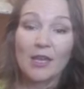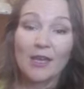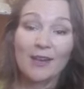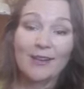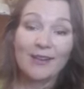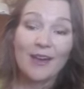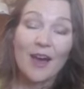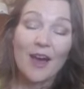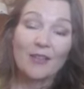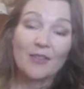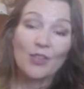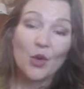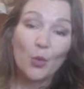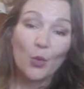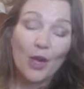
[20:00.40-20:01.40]
And
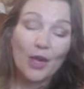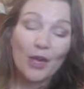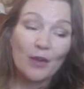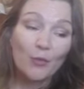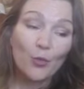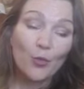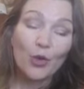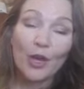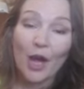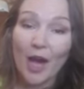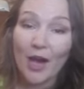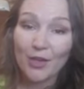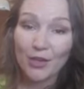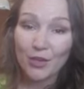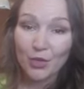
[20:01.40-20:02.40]
the way what
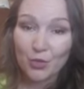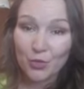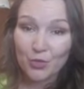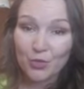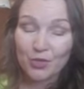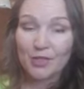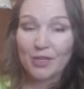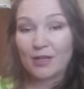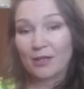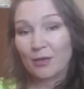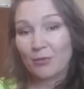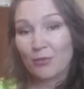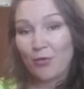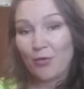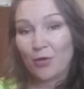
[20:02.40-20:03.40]
I use in
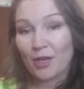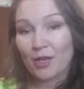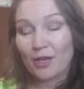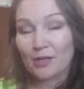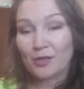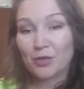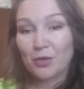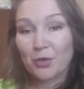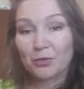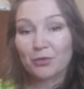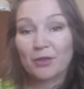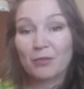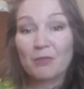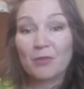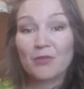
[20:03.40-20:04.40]
the morning, it's
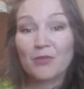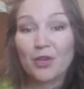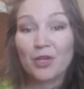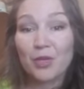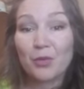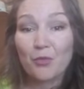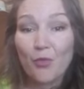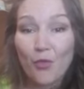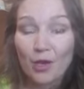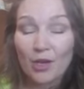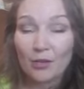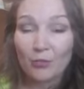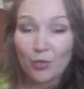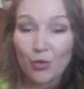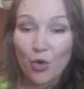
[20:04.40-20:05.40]
called the Miracle
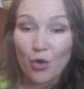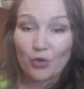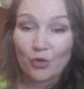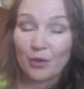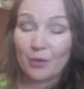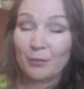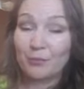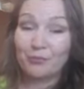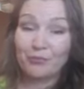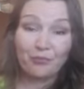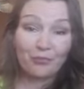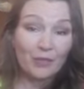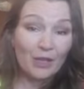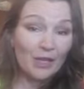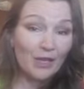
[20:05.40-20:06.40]
Morning Program.
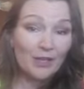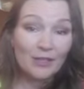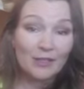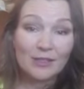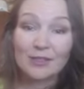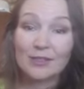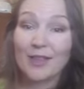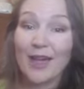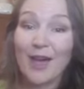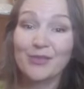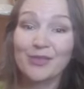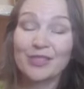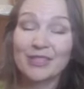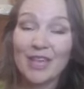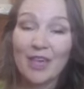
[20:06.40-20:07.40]
It's
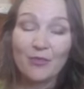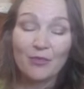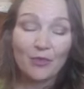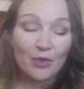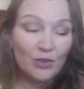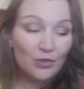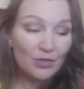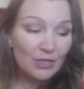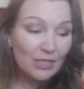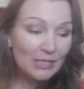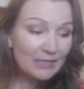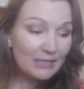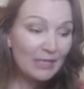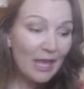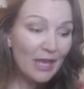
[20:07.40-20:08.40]
lifesavers.
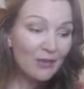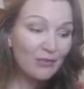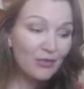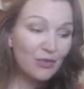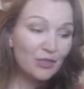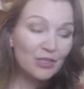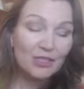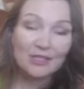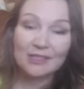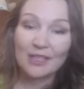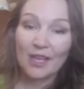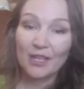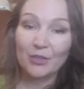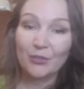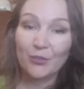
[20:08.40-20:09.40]
Savers
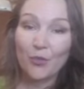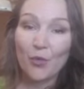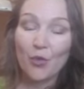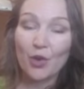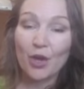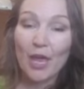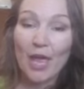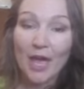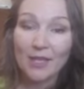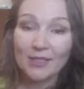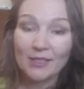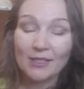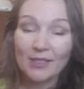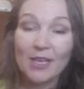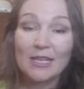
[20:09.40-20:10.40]
stand for
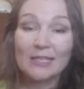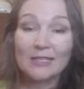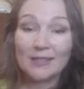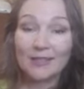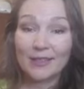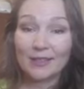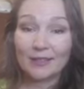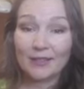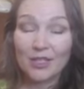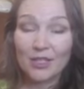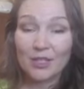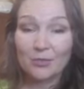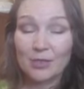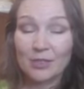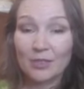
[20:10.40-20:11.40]
S,
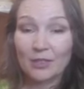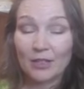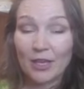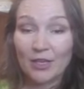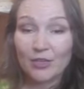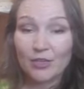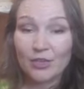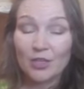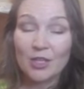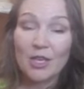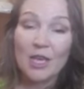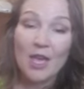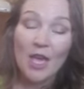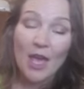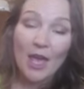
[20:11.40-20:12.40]
stillness, meditation,
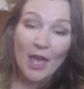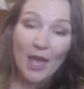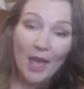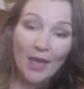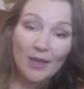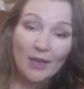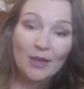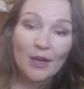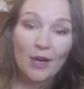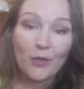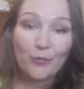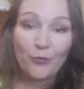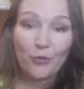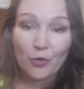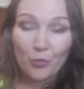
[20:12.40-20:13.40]
A,
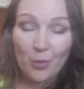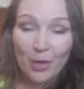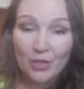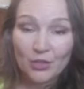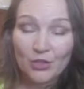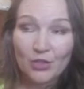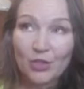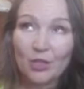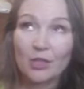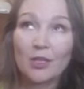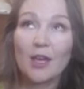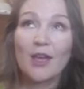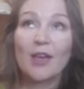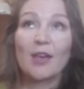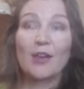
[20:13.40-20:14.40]

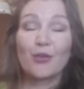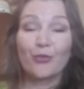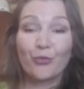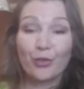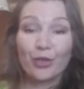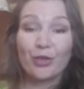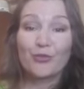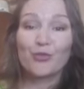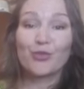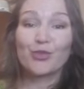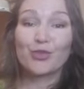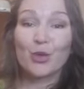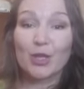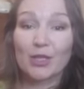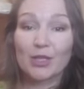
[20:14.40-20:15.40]
affirmation, V,
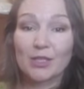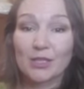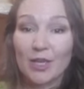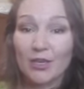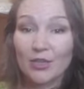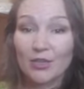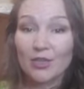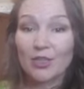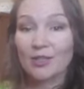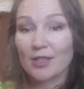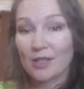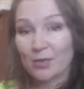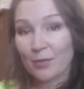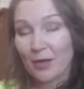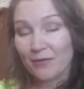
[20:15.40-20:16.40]
visualization,
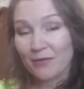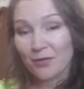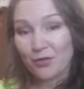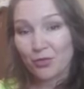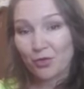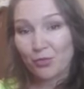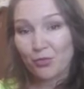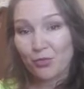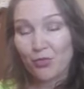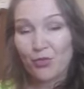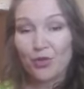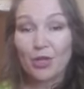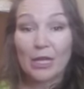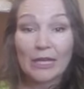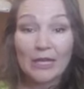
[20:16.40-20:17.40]
that's my visual
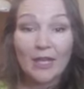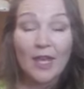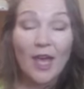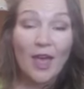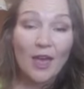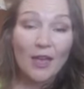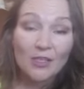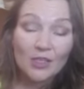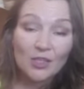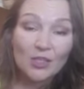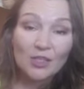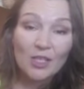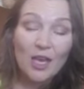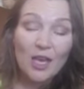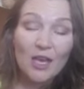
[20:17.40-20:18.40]
board, E,
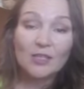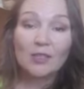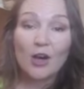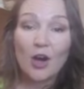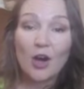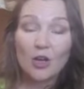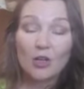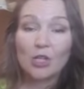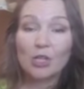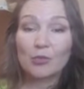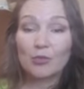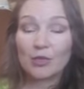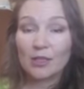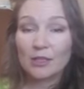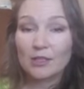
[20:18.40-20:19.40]
exercise, R,
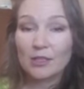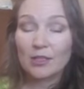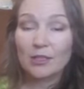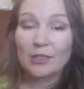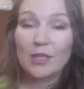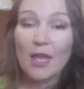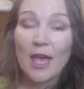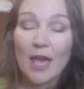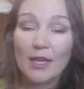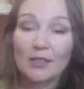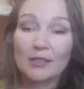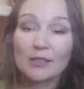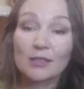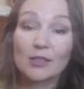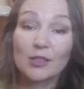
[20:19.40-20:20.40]
reading,
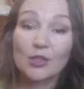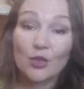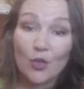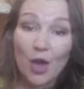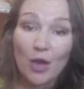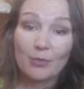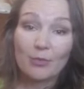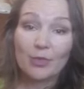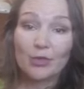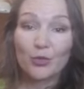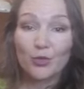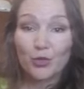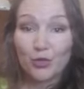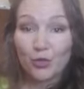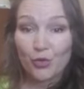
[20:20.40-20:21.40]
S, scribing
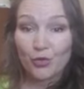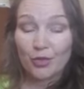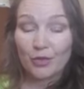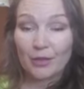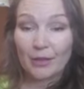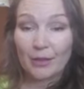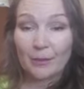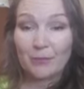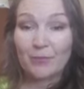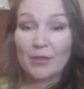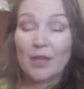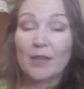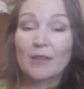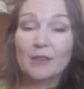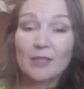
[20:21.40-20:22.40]
or journaling.
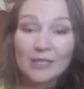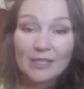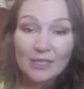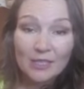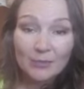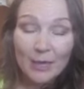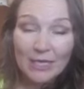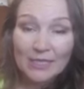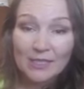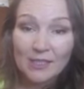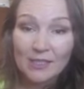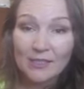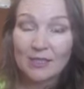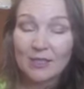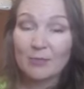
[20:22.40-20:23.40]
This is my
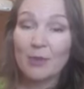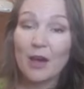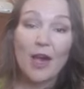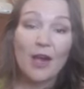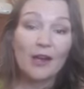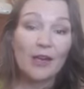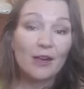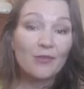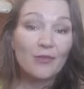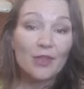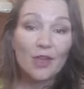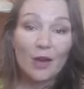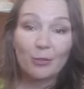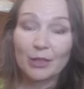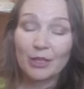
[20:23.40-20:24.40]
system. I have
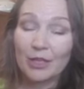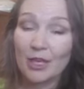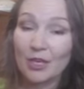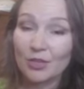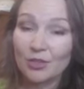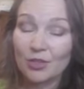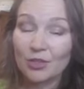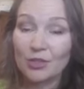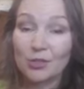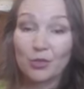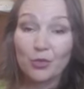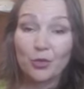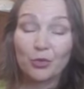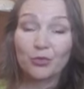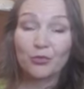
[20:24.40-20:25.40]
the application. It's
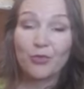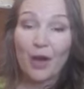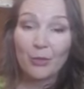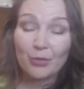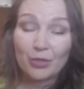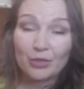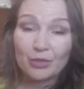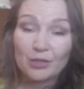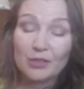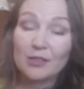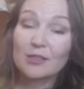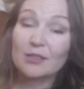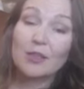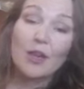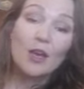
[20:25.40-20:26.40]
called
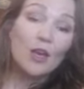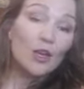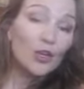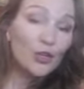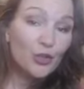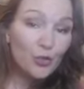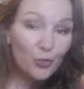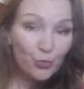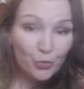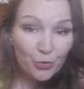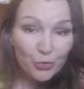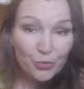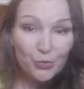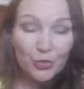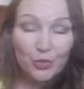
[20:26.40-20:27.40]
Fabulous. You
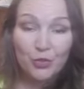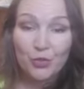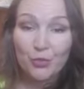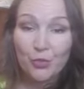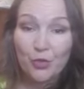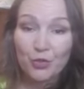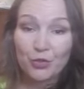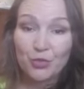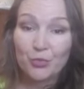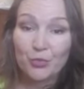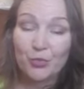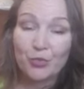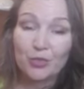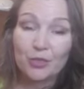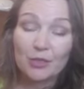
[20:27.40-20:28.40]
put what you want to
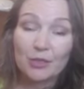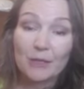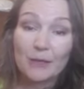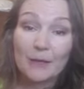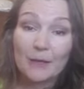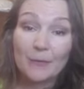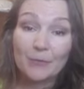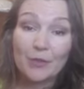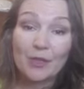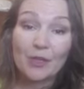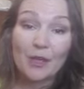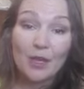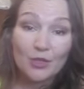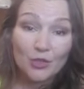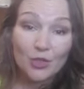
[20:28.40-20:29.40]
put
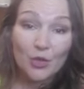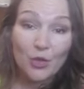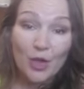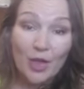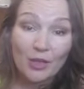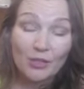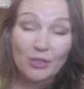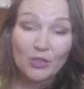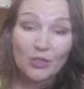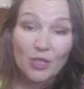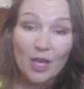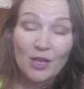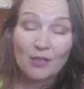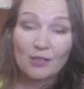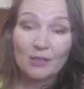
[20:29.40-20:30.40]
as your
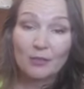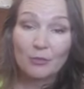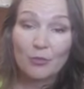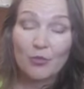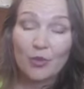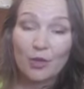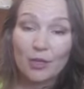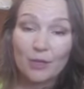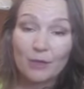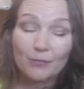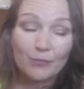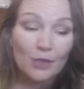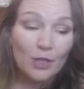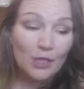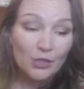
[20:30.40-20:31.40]
exercise in the morning.
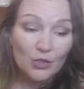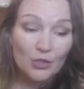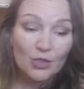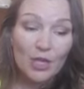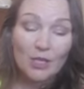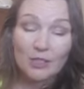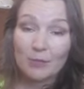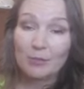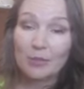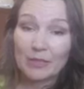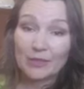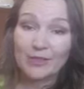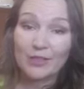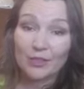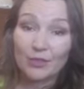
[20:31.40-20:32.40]
Exercise, I
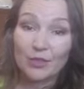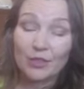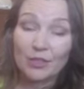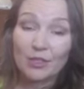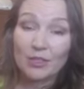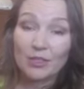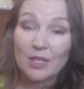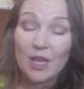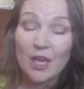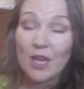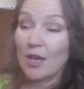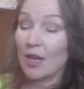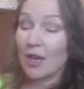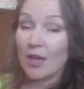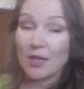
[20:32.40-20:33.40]
mean activities.
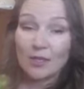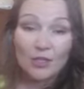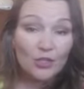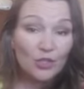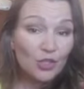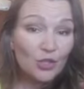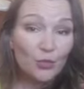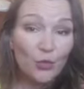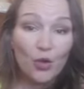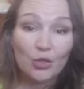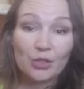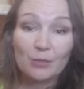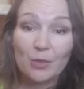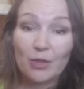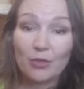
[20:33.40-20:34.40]
And it just
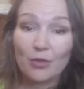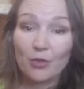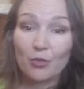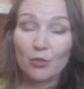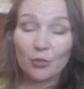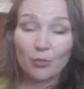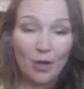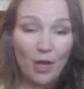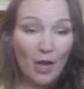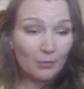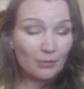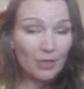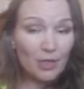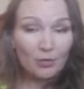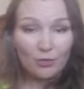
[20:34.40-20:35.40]
walks me through.
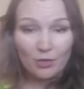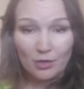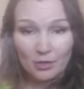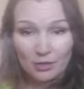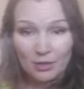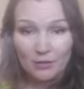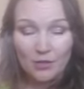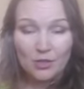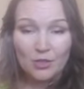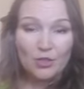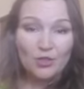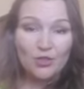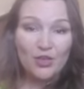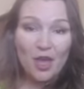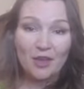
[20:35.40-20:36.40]
I'm done with the
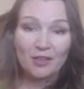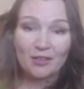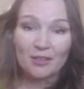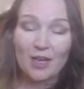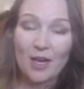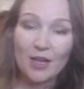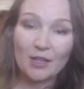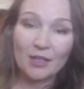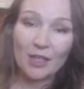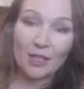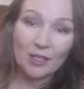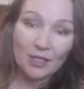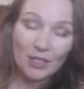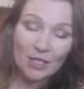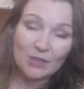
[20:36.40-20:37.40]
activity, check, done.
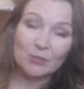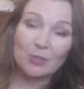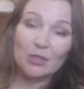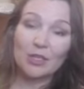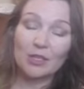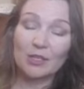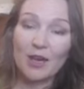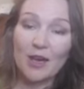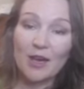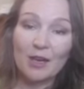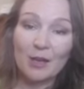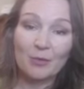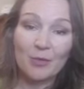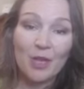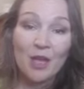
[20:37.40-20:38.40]
It gives me the
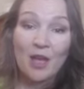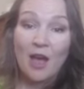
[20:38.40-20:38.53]
time.